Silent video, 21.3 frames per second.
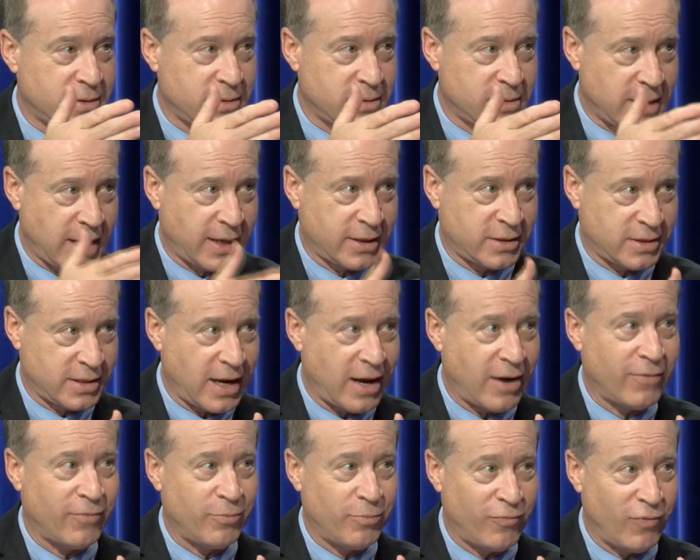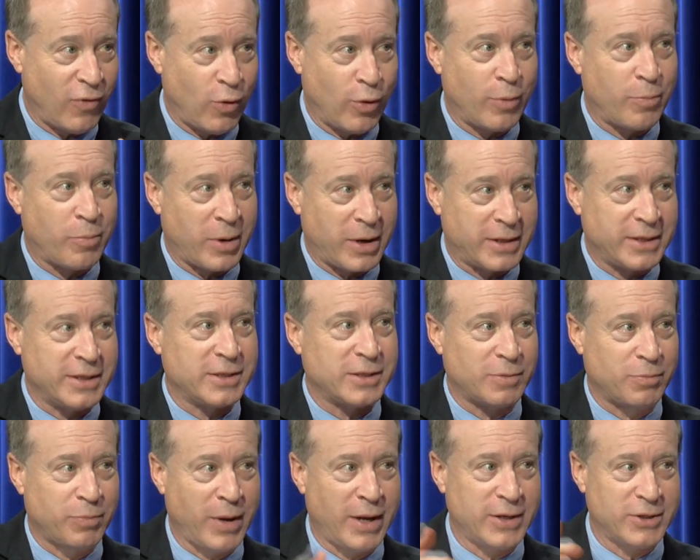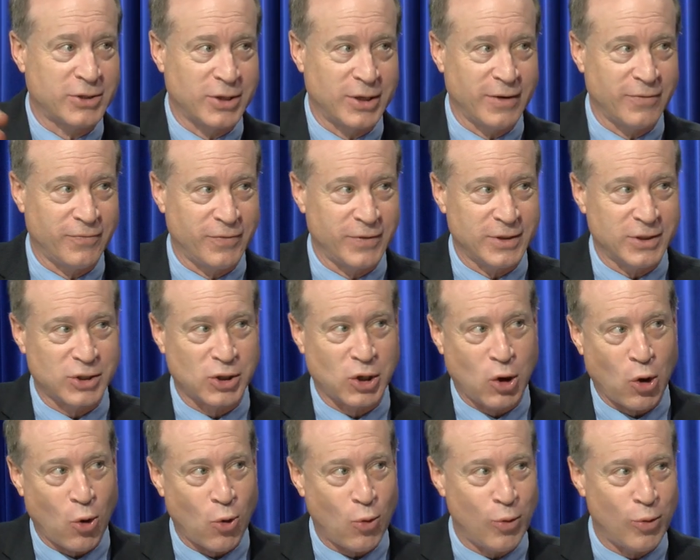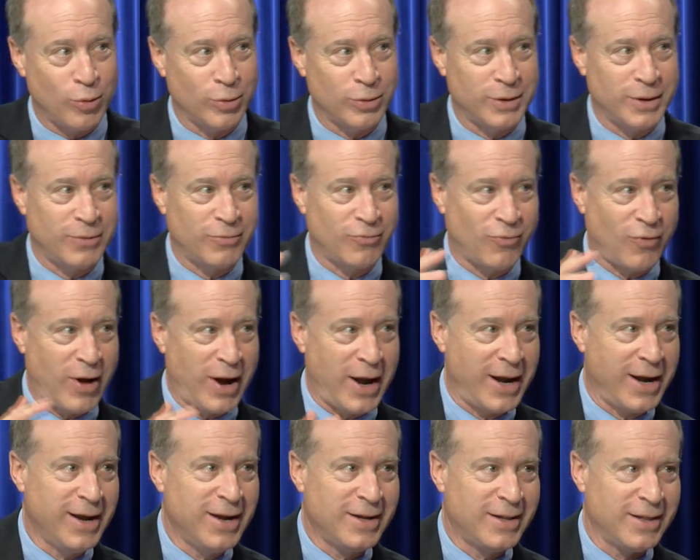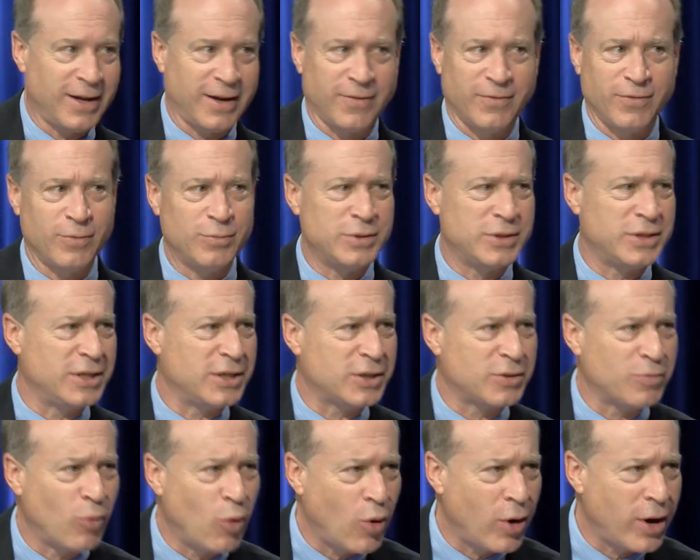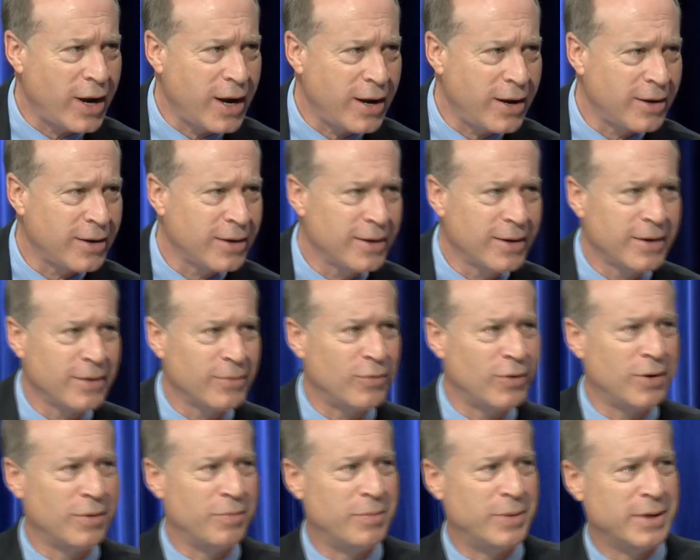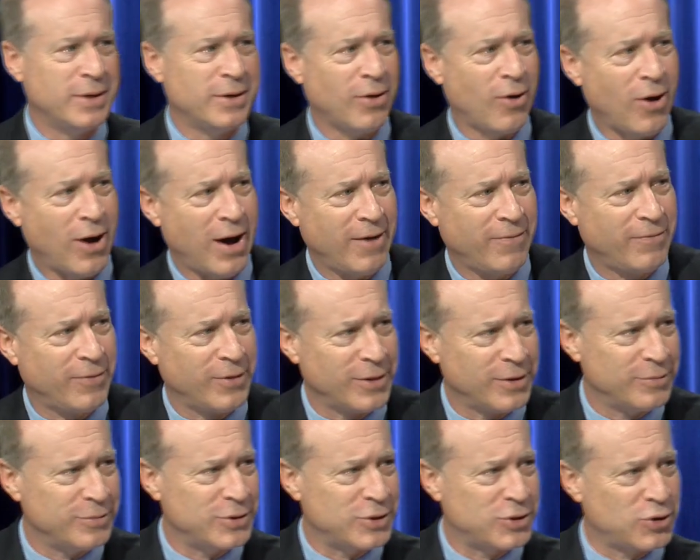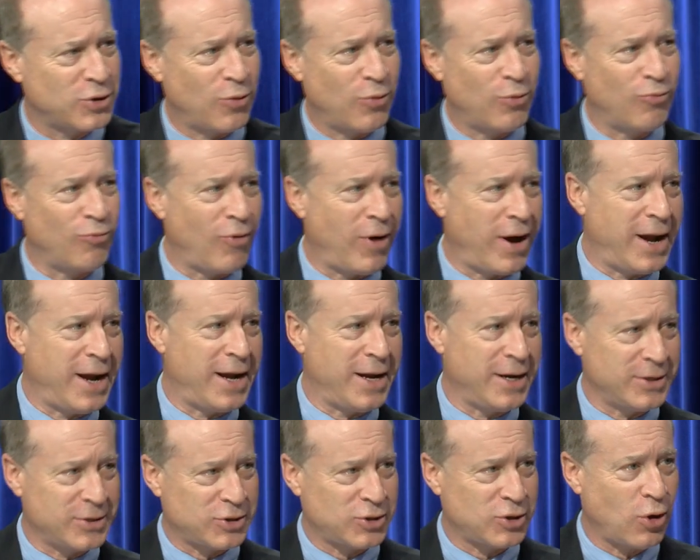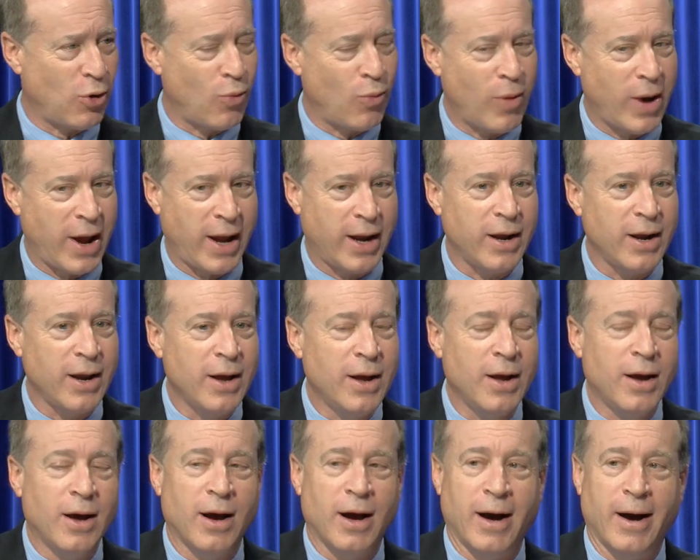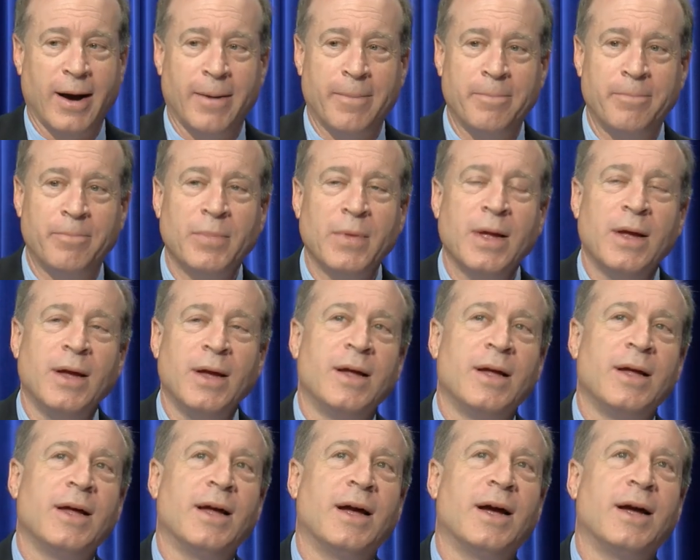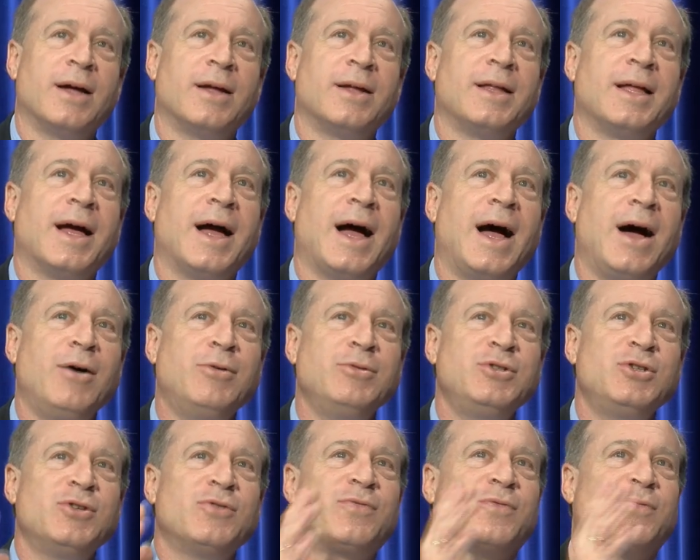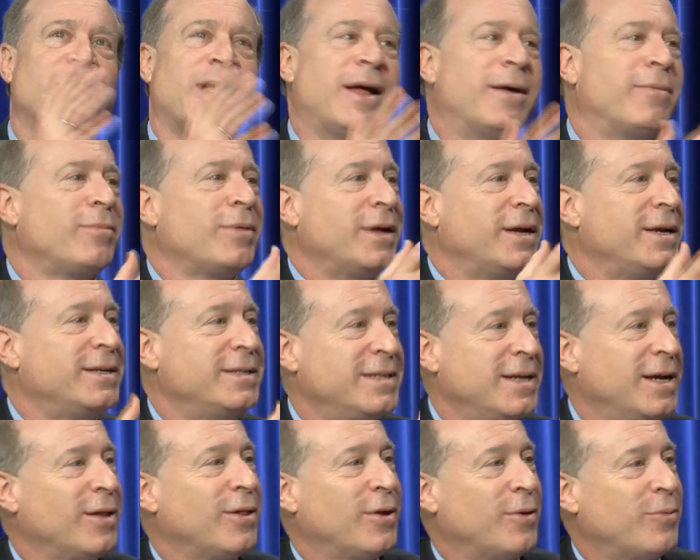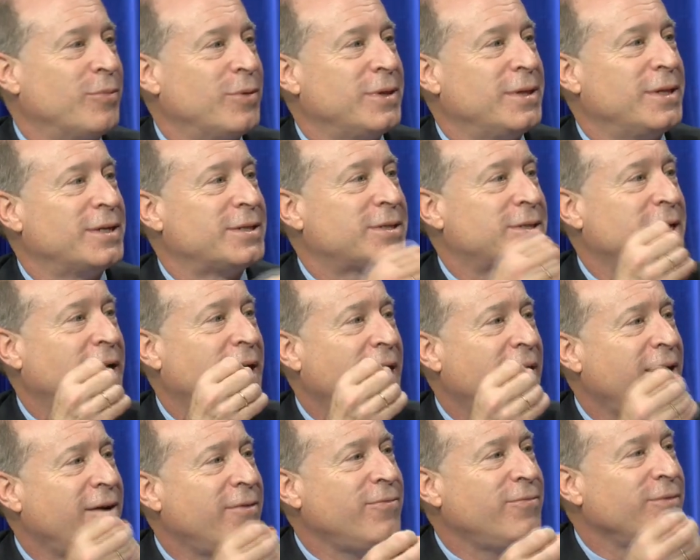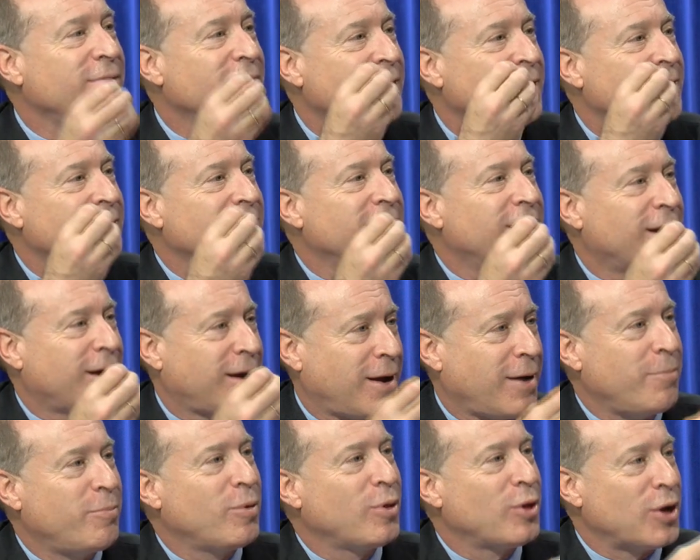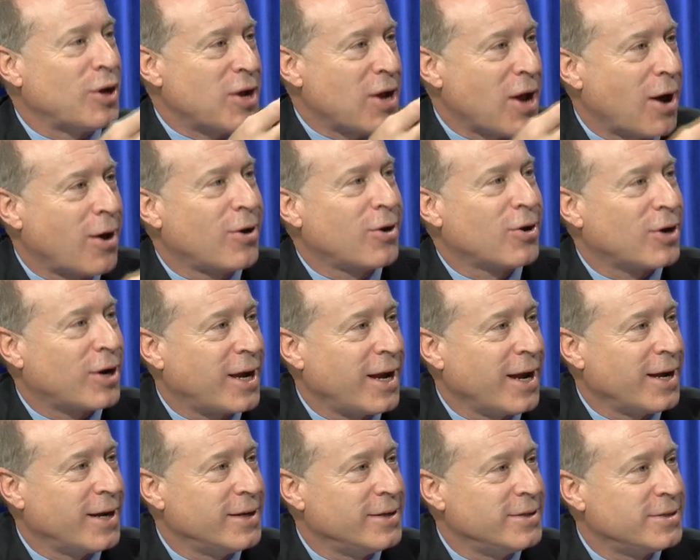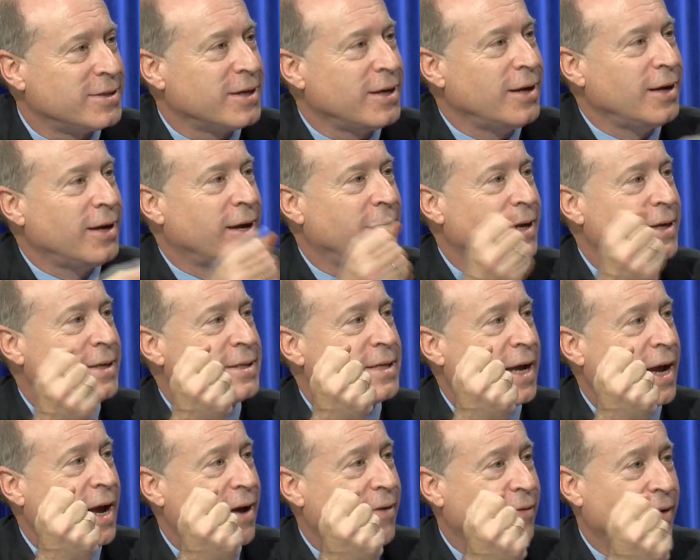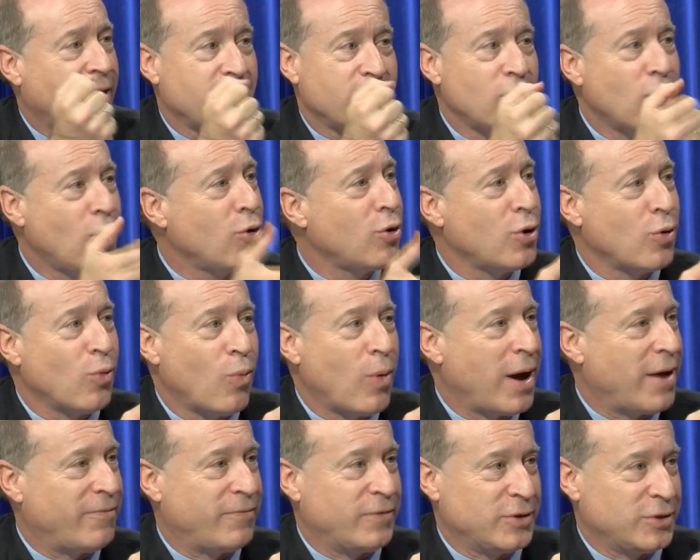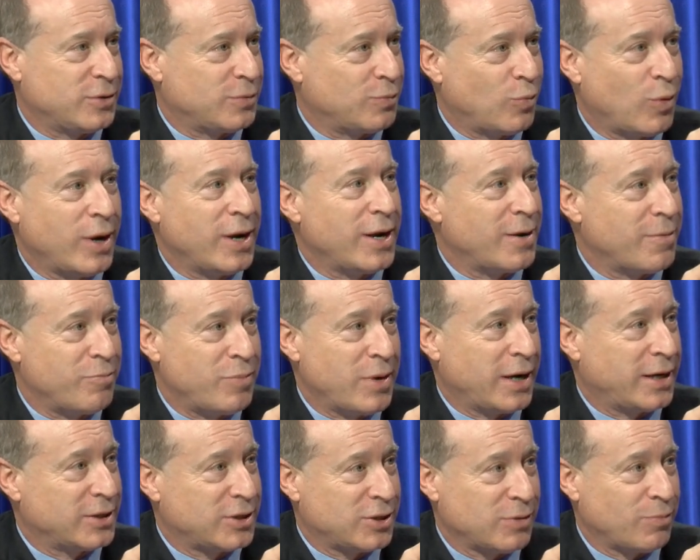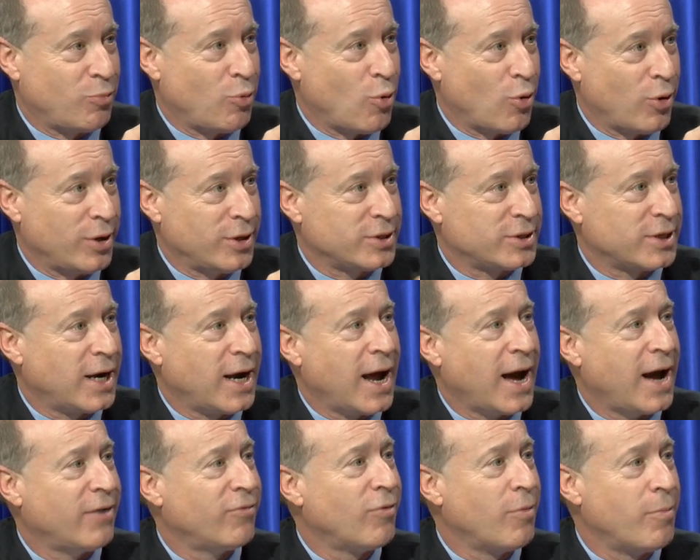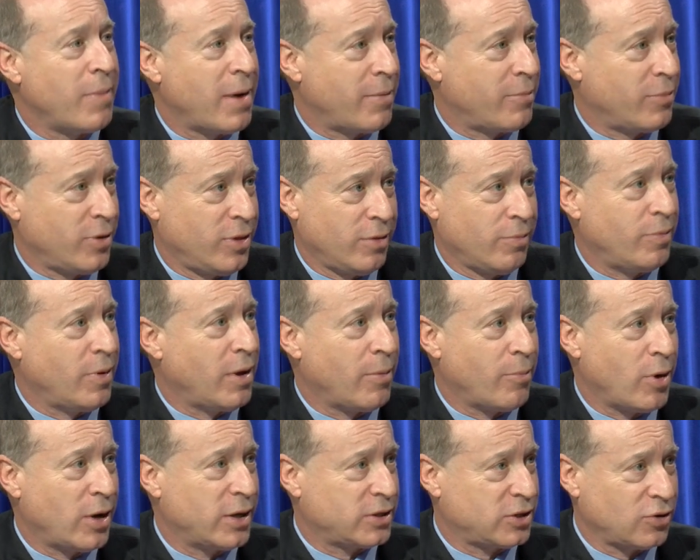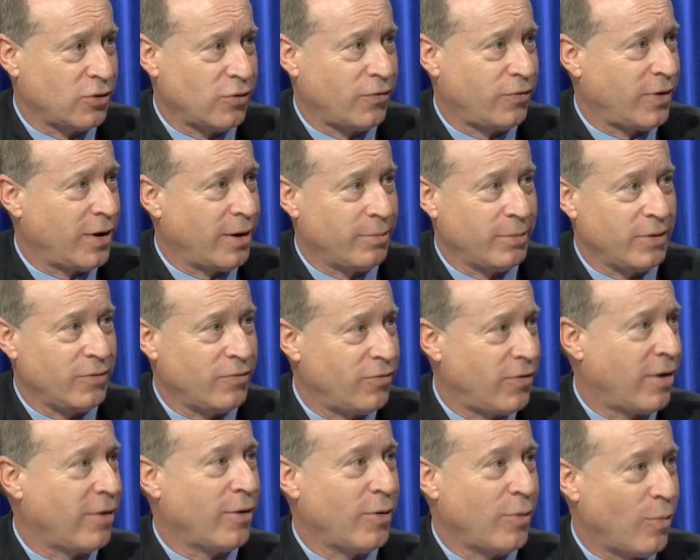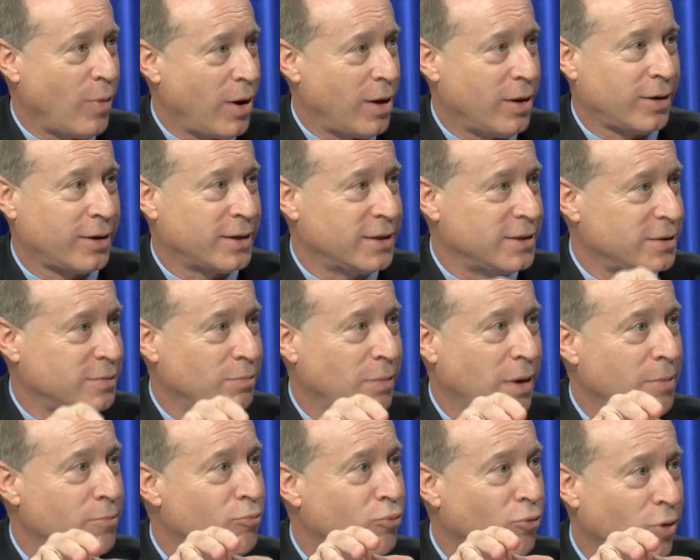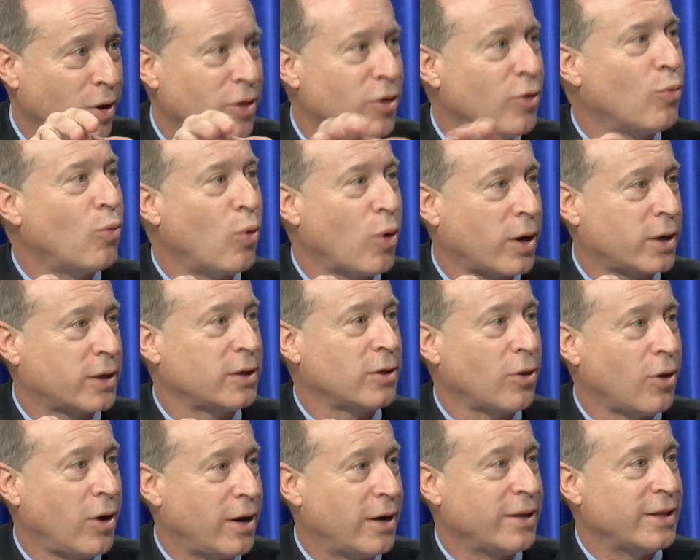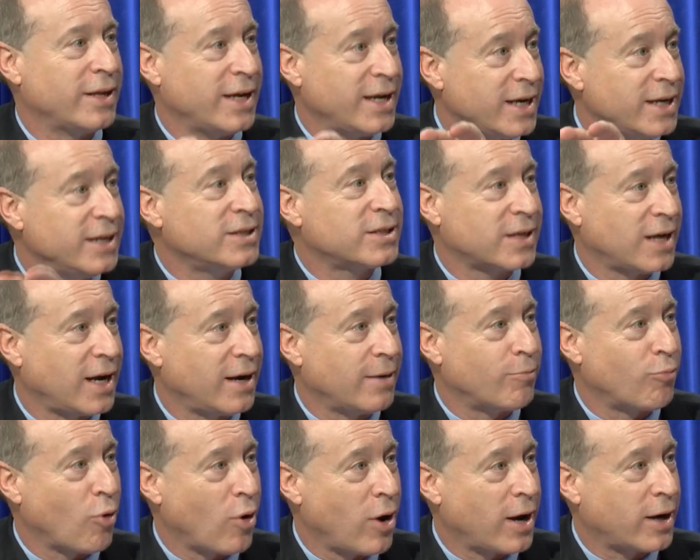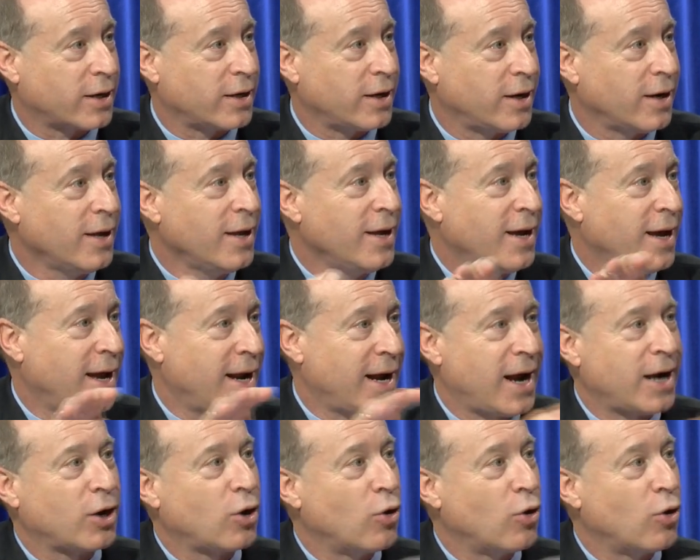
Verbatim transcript: takes down voter participation. If it's cold and rain, like if it was this morning, would have been awful. It was so rainy and I so know. wet. Um, uh, how's your family dealing with this? To have a couple of younger kids and to have, I know your wife is one of your biggest supporters, and I remember the Belmosto family very well because my brother worked a lot on the east side of Brockton, and I'd